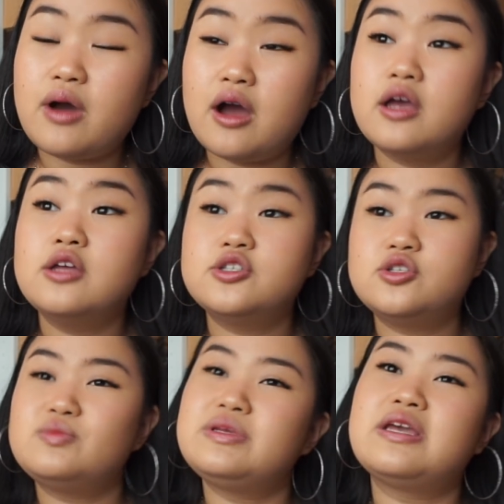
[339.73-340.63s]
but
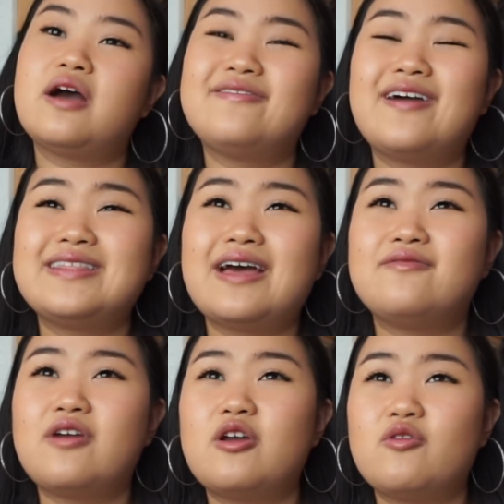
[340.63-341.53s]
to me, I find that
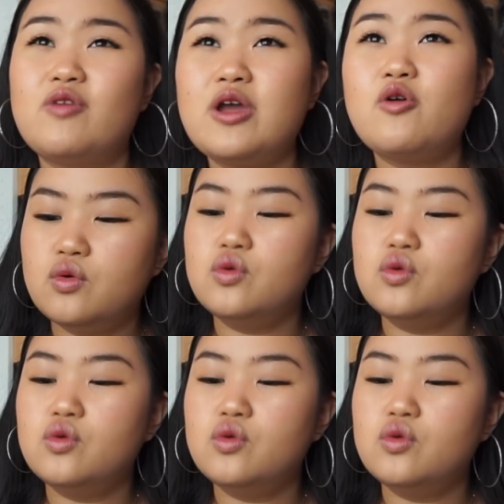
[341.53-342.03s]
very real.